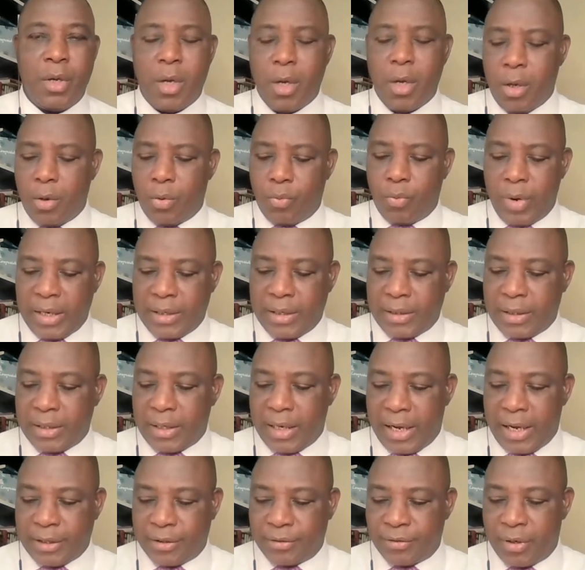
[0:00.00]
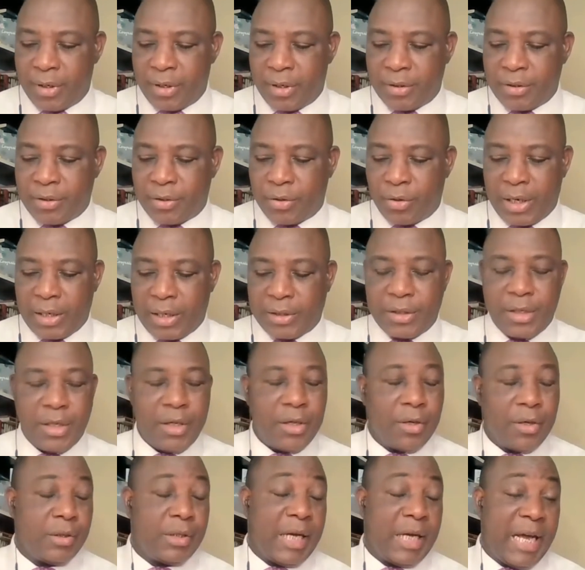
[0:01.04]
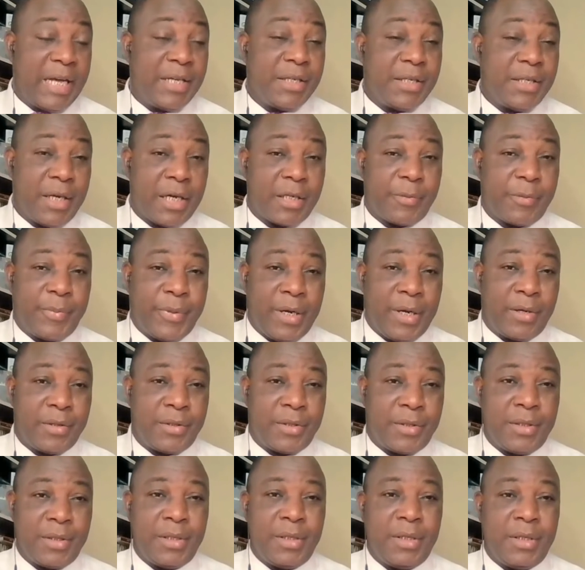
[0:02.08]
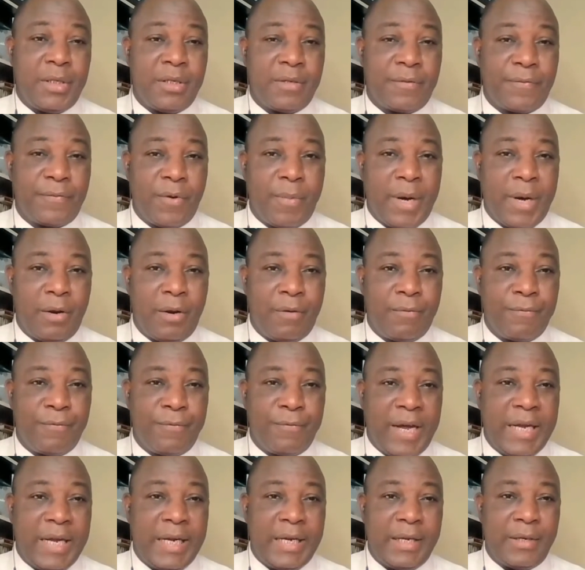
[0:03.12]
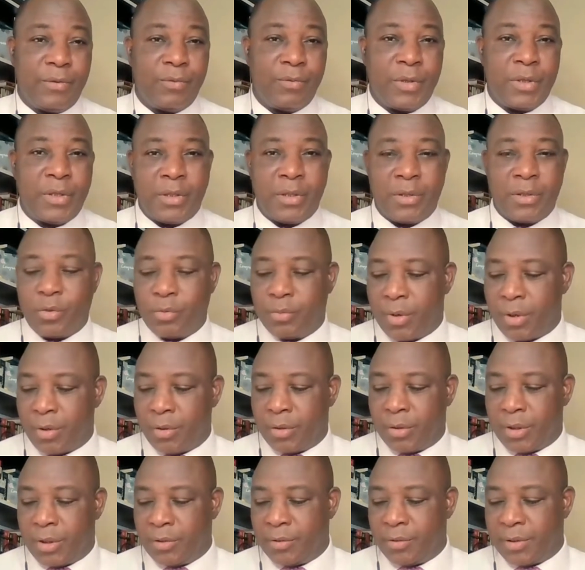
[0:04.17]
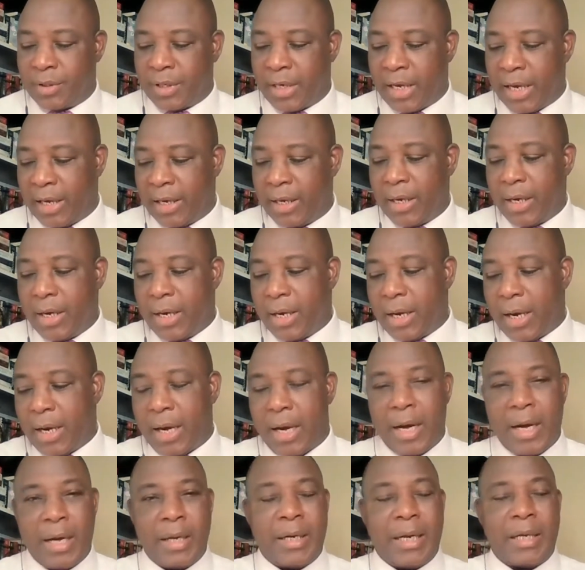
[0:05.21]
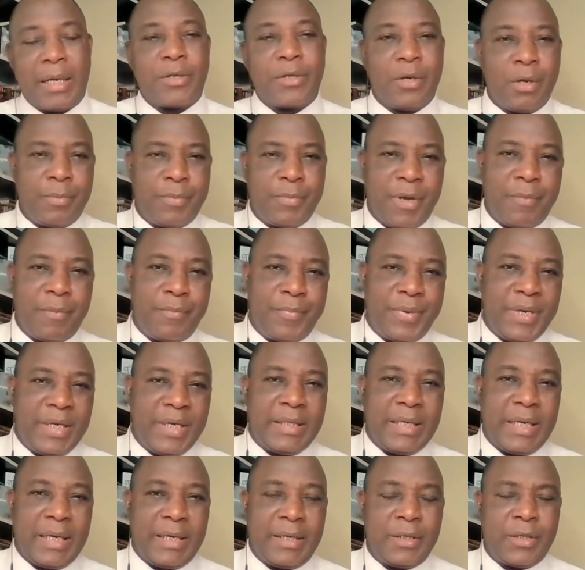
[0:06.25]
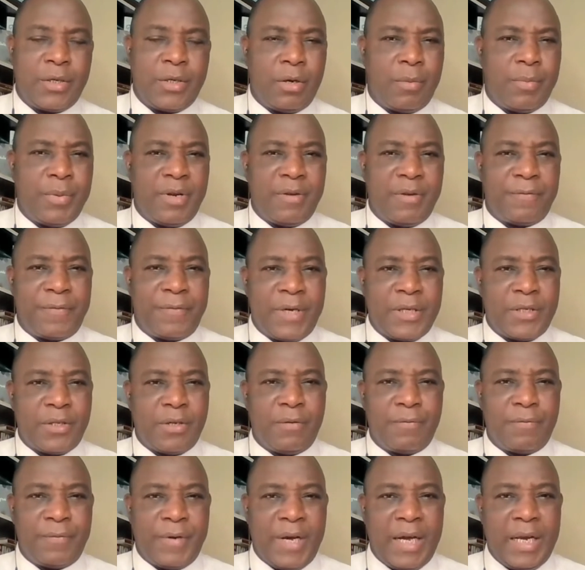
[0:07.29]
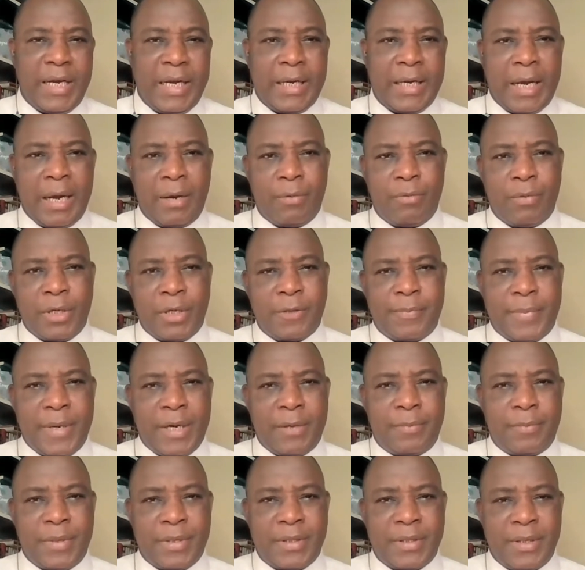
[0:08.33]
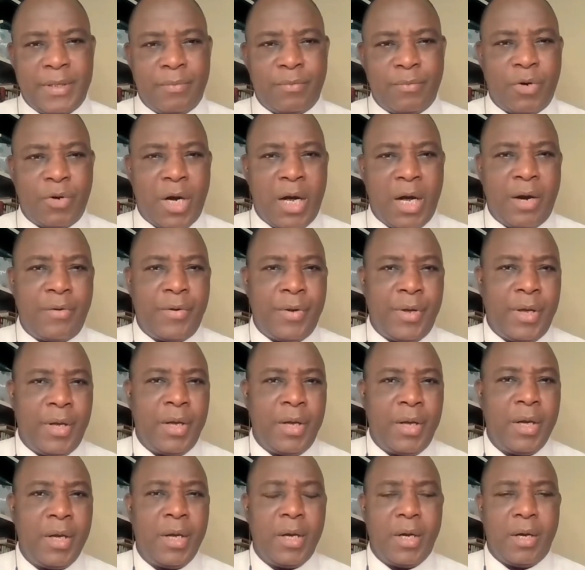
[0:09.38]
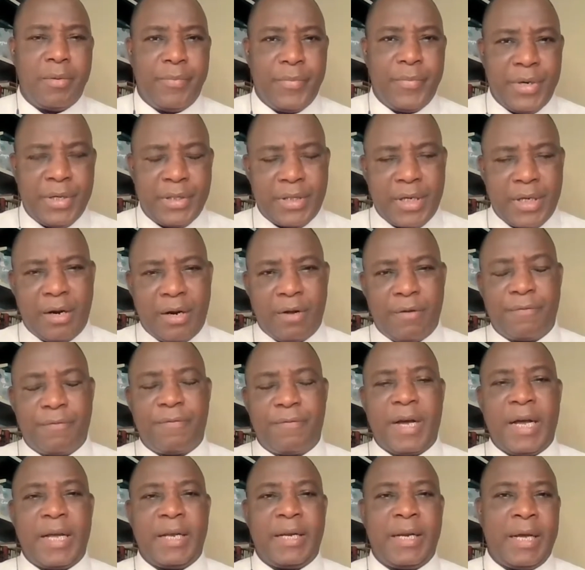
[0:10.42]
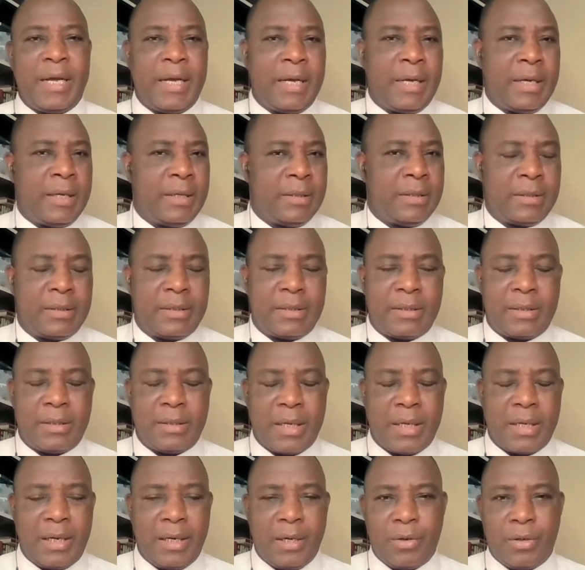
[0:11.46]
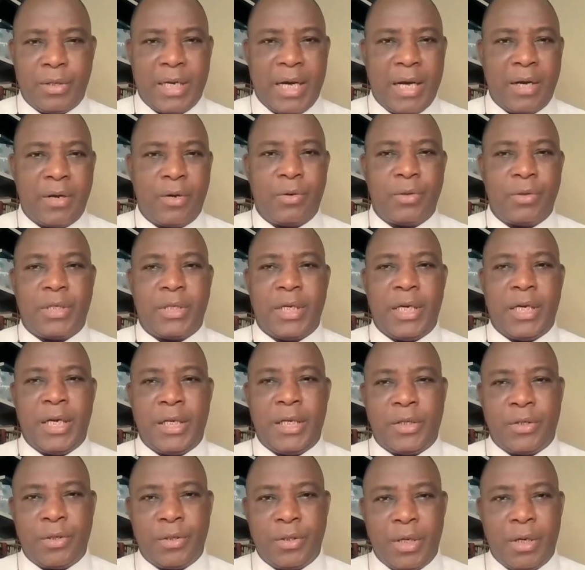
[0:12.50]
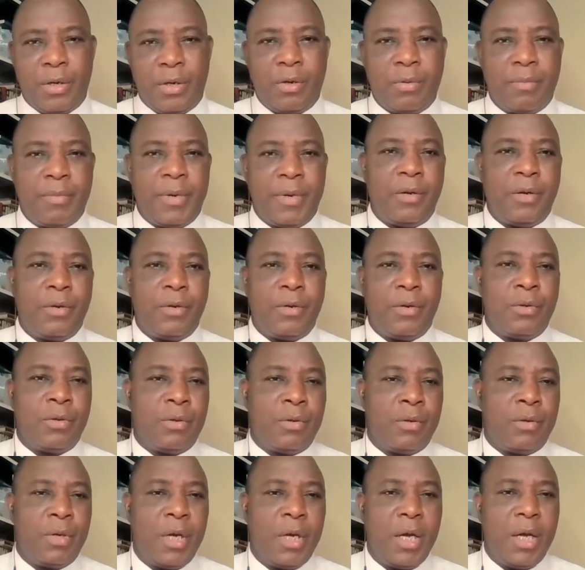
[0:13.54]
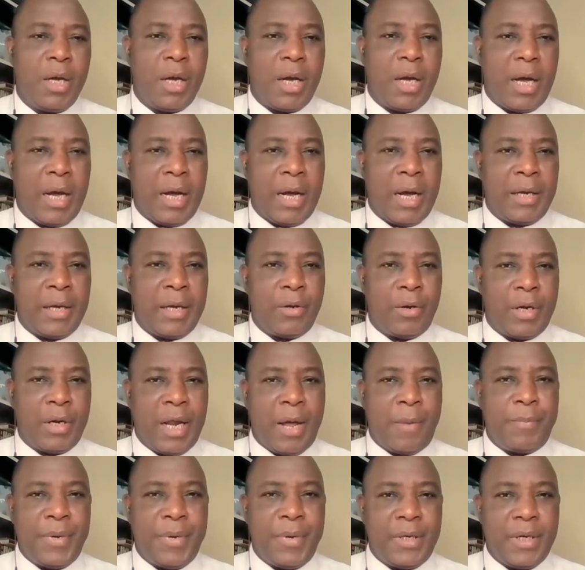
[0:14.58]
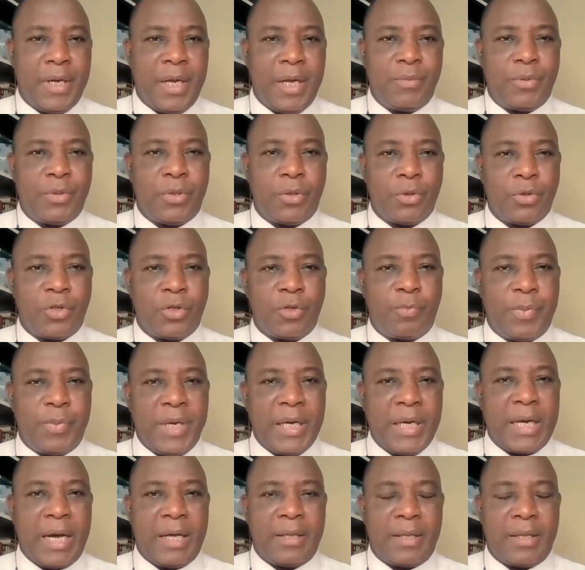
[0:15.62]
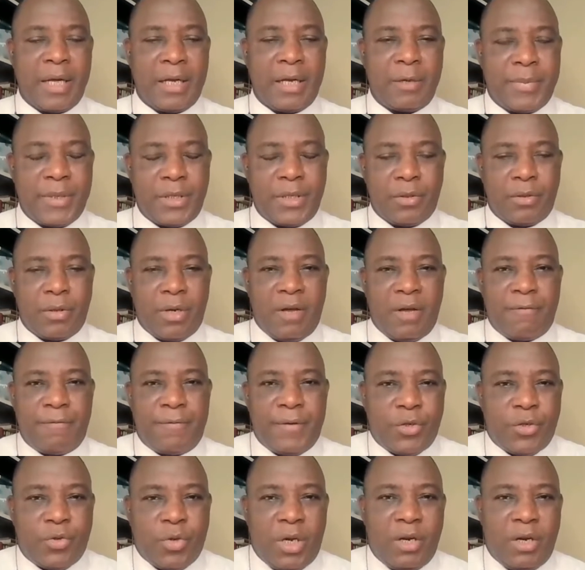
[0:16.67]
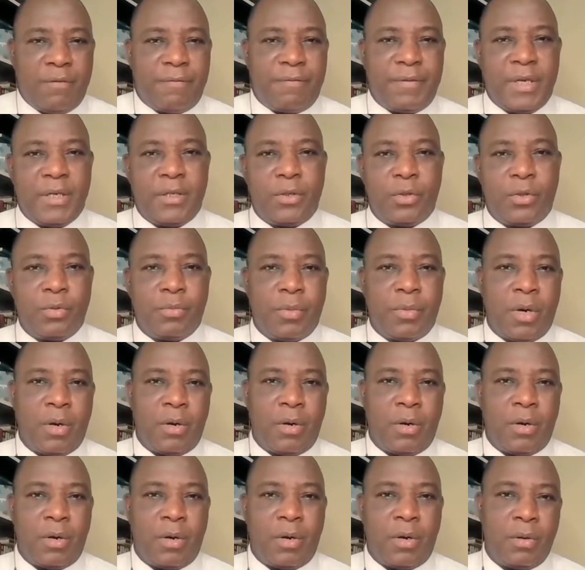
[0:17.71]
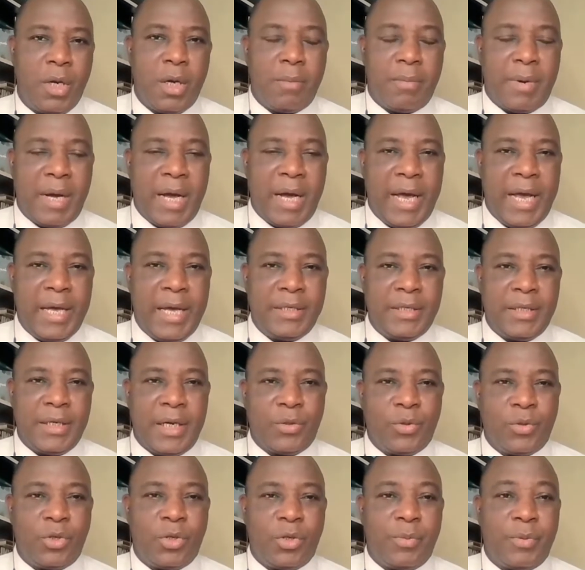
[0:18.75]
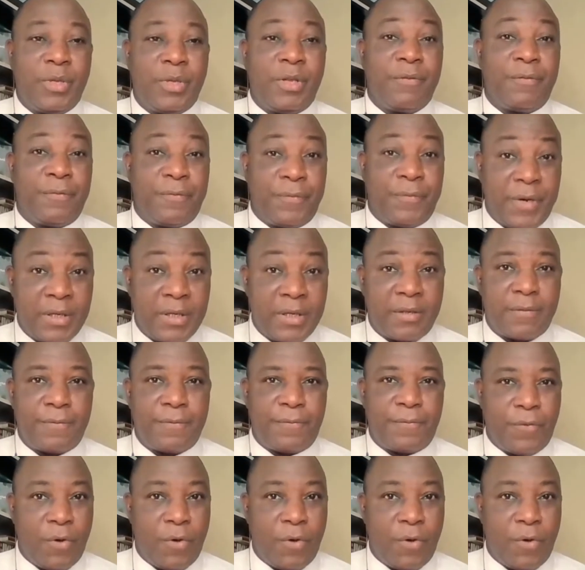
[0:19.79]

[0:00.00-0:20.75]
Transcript: when the Nigerian Stock Exchange or the NGX PLC did its formal unveiling, which is tomorrow, Tuesday. That's going to be a big day. This is going to be the first unveiling, and we expect President Buhari, the Minister of Finance, Aliko Dangote, Tony Elumelu, and other big names to speak at that particular virtual event tomorrow by NGS, which will be the first